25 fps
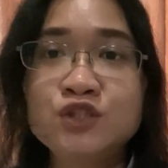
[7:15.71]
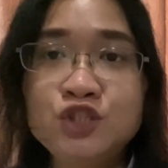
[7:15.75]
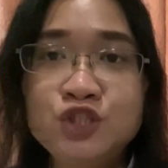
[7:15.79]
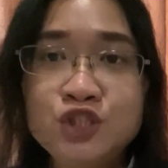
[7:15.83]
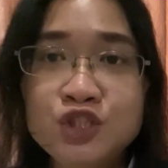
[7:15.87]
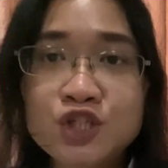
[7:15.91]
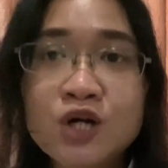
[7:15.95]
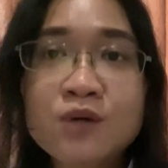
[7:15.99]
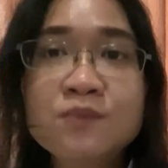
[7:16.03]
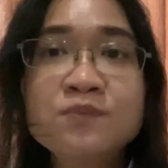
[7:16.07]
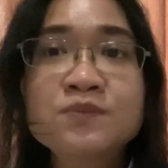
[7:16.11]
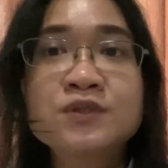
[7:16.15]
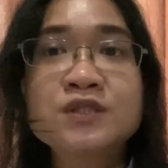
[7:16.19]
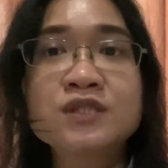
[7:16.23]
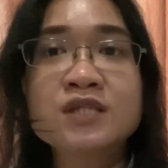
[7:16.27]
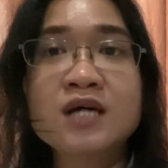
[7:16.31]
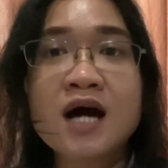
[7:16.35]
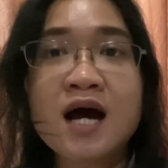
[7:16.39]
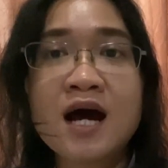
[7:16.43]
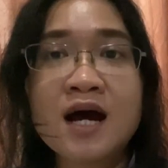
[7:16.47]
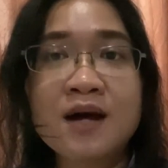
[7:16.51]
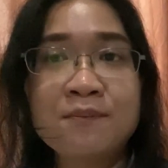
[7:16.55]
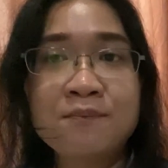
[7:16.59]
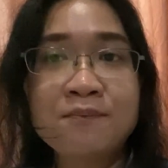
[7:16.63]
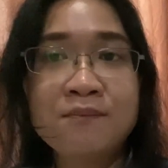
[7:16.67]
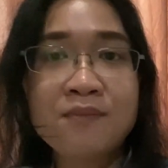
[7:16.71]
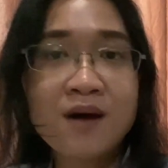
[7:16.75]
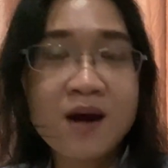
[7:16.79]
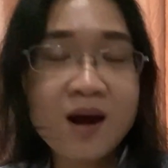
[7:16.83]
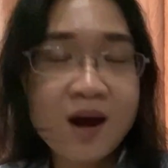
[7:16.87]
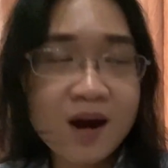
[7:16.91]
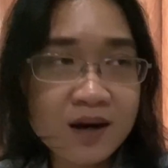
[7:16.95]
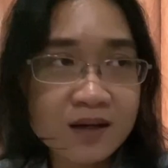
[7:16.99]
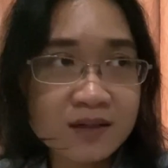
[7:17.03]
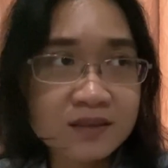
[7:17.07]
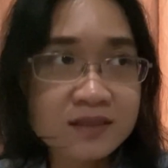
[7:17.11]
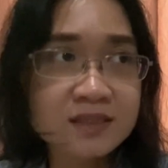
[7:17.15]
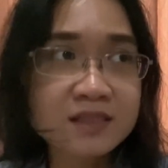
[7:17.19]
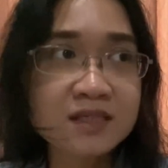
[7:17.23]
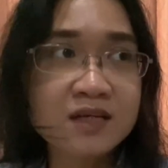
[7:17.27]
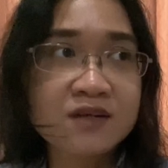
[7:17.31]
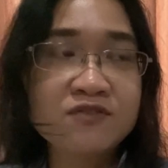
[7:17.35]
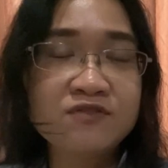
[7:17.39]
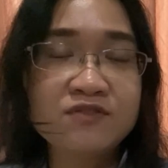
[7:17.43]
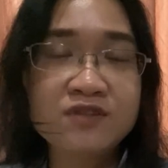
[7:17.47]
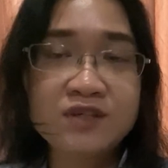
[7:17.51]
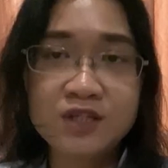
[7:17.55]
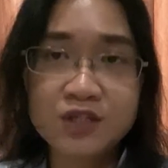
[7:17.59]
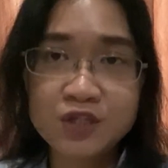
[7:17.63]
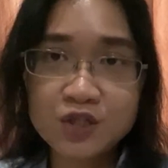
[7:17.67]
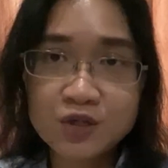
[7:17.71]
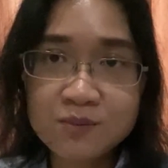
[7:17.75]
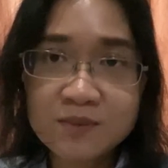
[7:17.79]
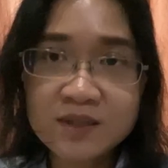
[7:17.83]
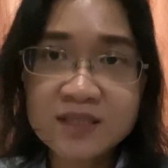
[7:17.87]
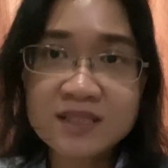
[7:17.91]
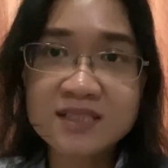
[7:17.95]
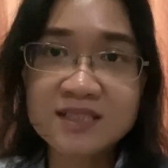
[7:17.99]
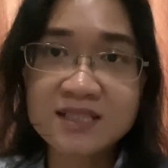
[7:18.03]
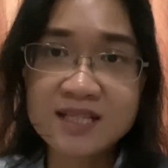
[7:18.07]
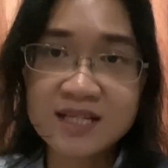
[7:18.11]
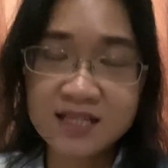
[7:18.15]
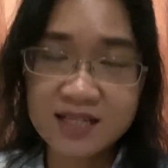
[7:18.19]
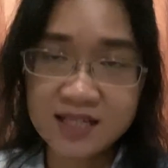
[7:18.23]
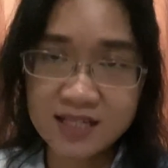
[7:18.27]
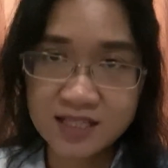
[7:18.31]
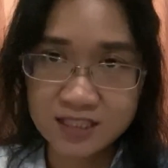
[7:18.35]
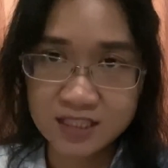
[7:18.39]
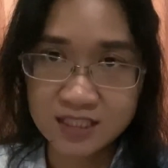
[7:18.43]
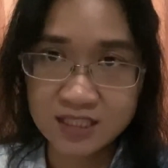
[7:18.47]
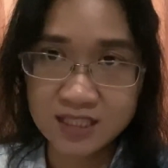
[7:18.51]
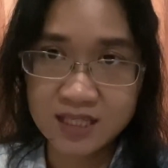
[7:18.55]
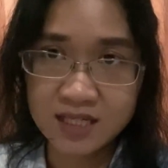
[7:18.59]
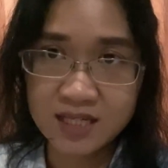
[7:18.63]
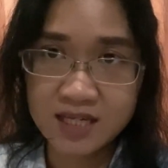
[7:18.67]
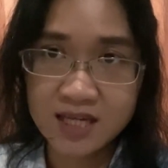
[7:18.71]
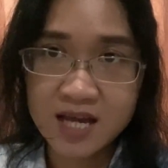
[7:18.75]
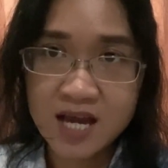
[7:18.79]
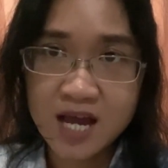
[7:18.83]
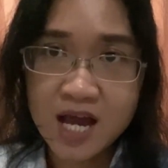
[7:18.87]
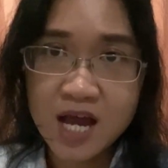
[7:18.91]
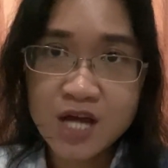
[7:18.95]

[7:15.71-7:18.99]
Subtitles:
jobs are part of human dignity.